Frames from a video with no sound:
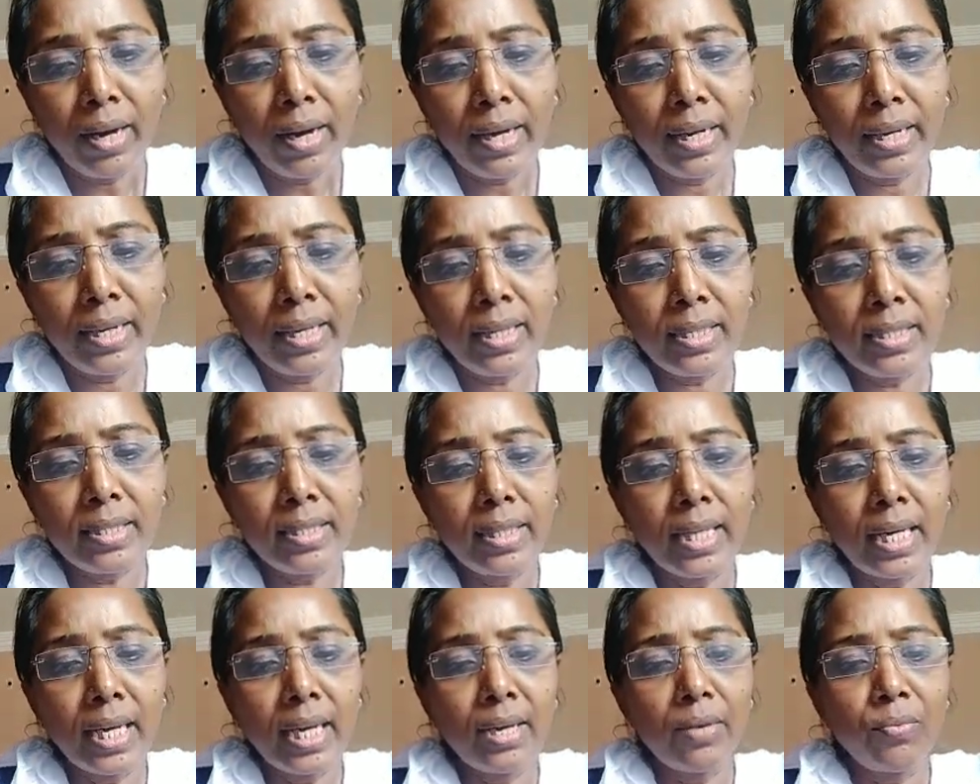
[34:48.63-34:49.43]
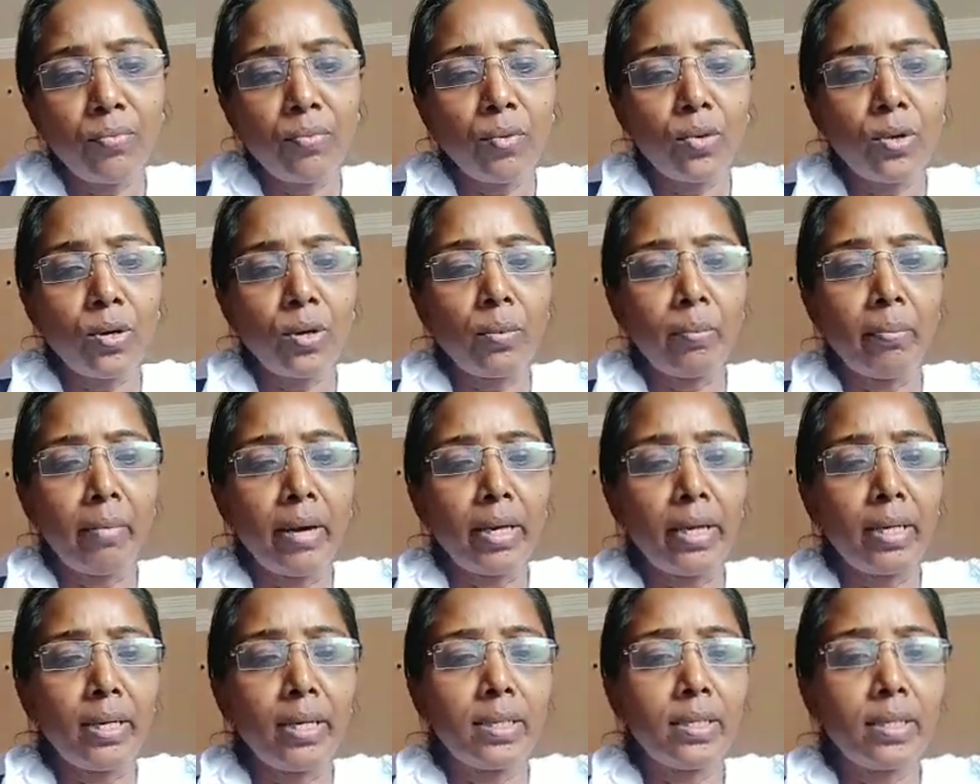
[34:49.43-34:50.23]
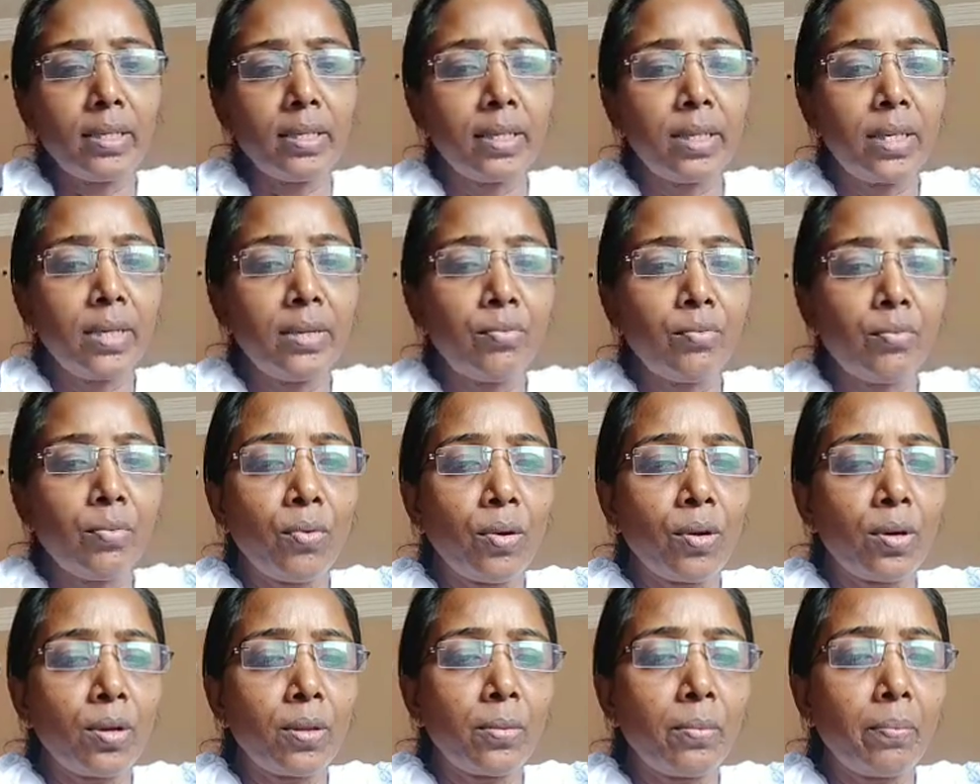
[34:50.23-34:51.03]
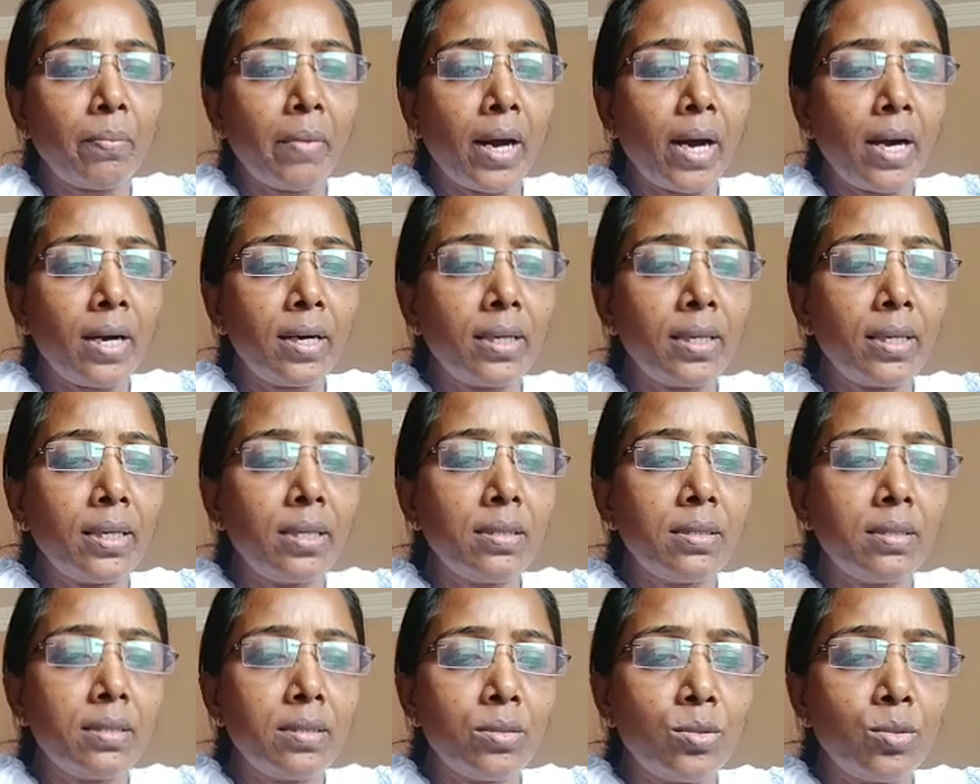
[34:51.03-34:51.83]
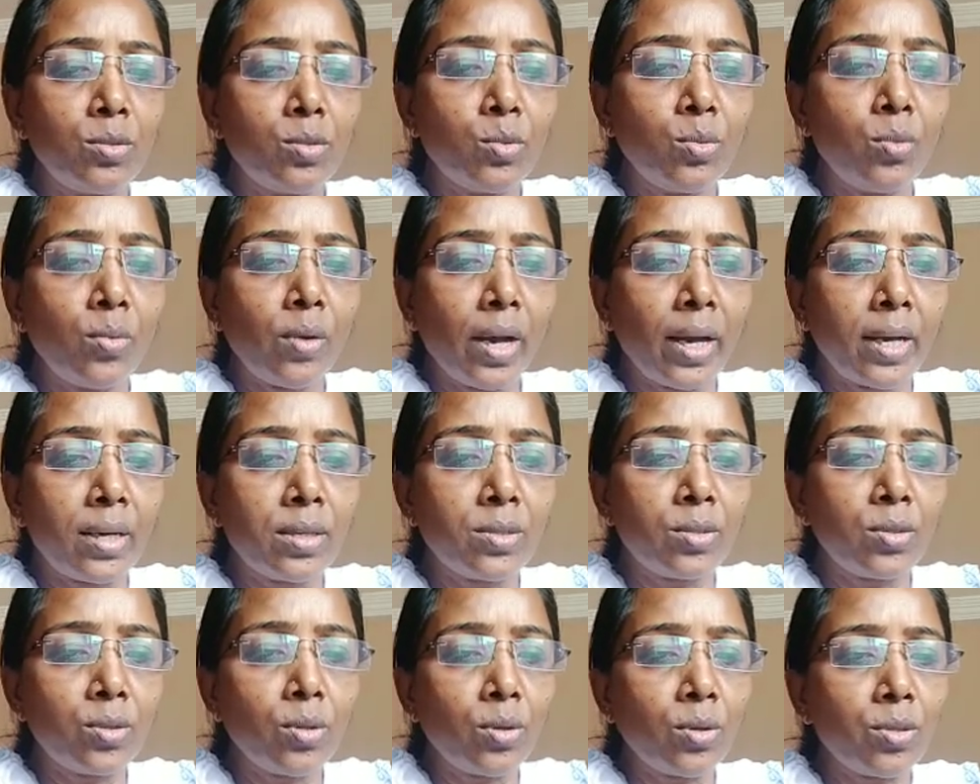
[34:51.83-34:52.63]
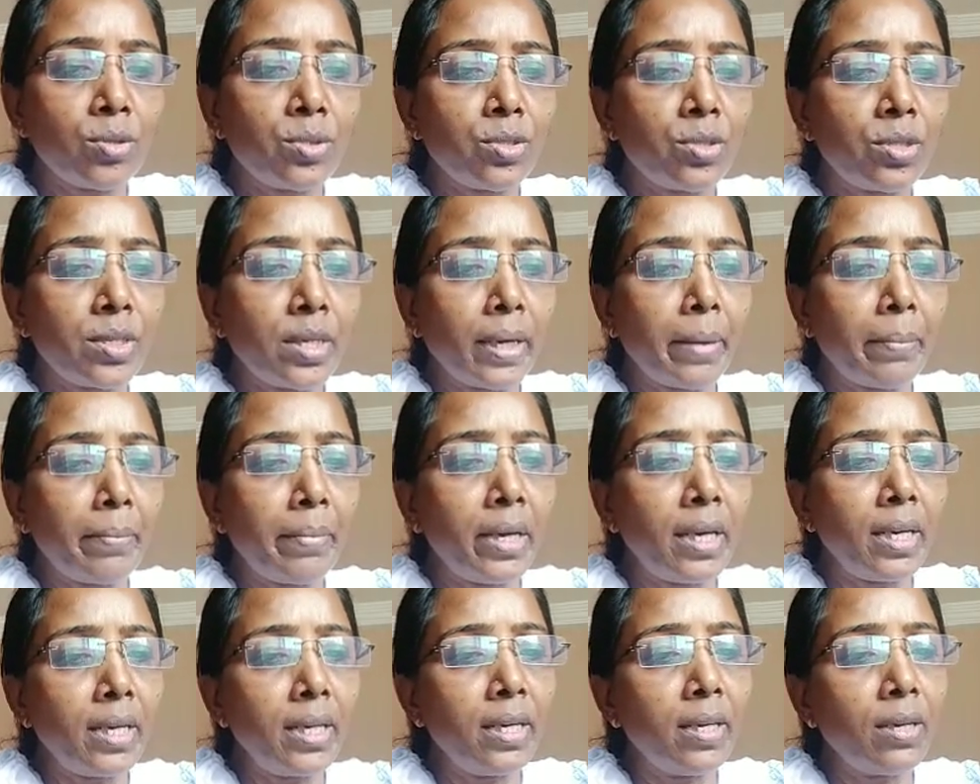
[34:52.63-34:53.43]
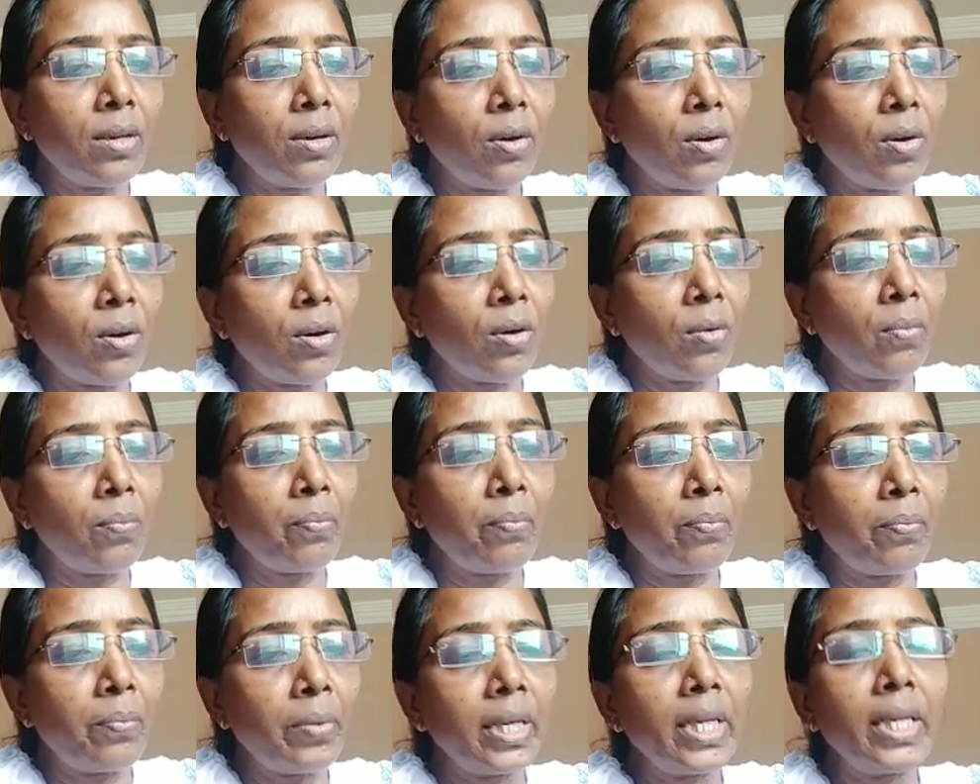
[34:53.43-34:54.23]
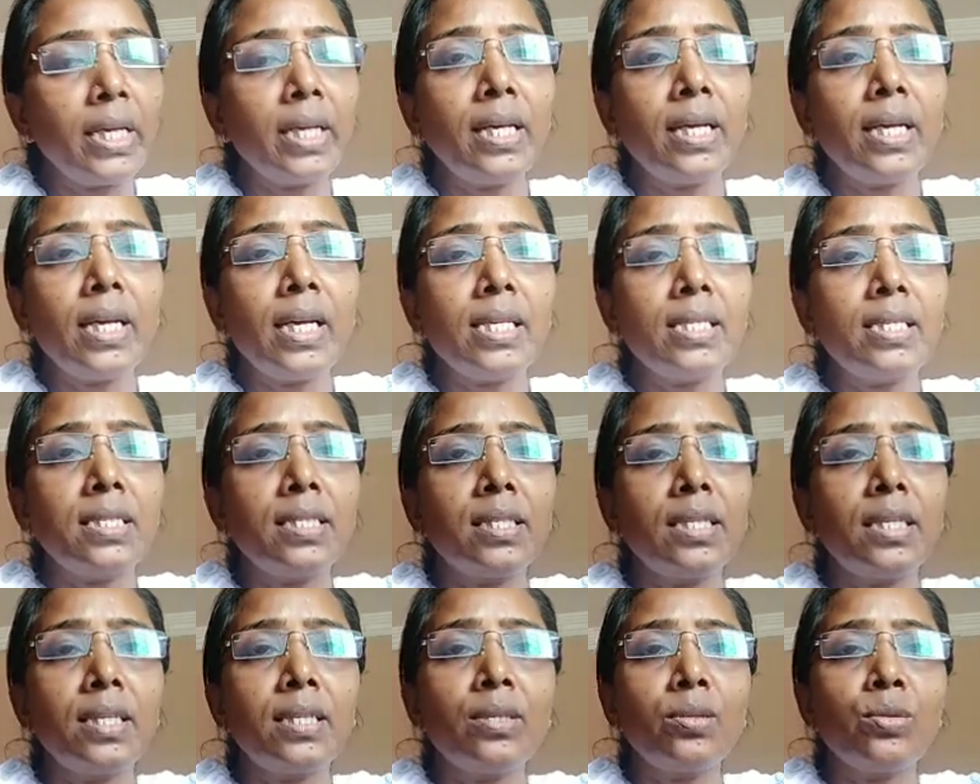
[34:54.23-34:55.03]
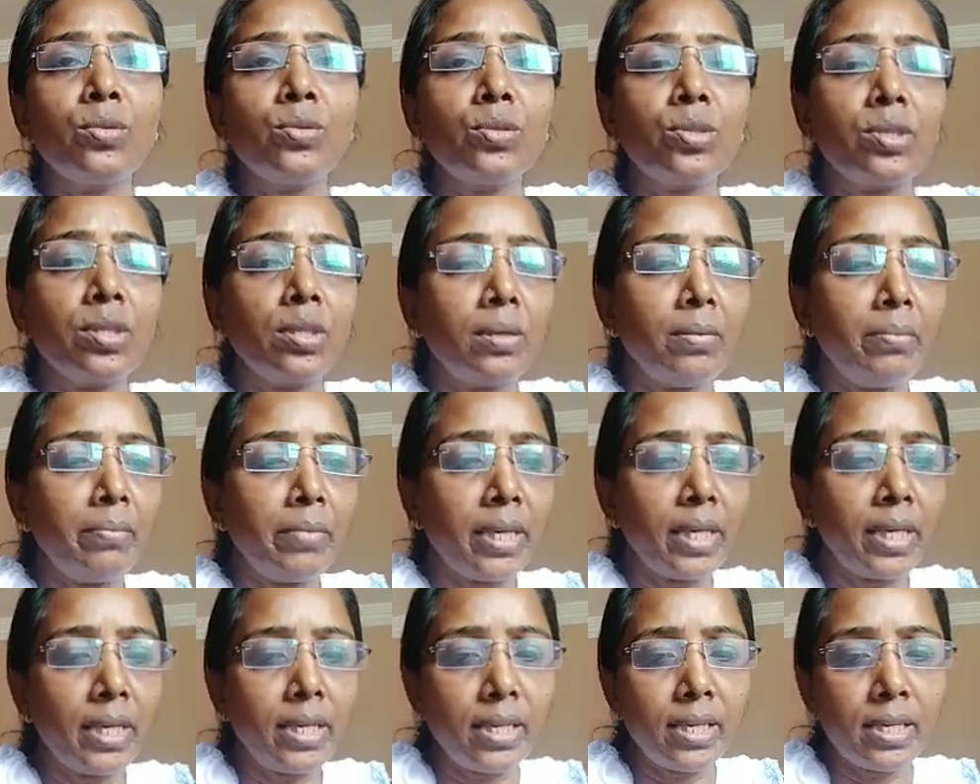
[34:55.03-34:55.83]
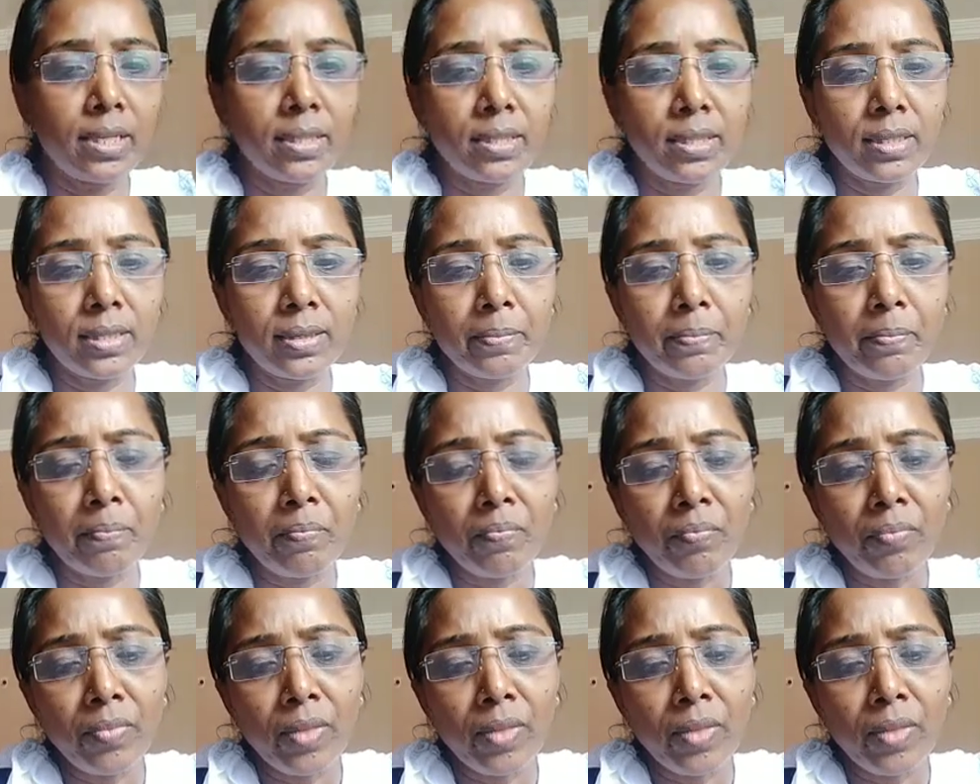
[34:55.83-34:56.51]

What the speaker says: It is therefore mandatory for the parties to exhaust remedy of pre-institution mediation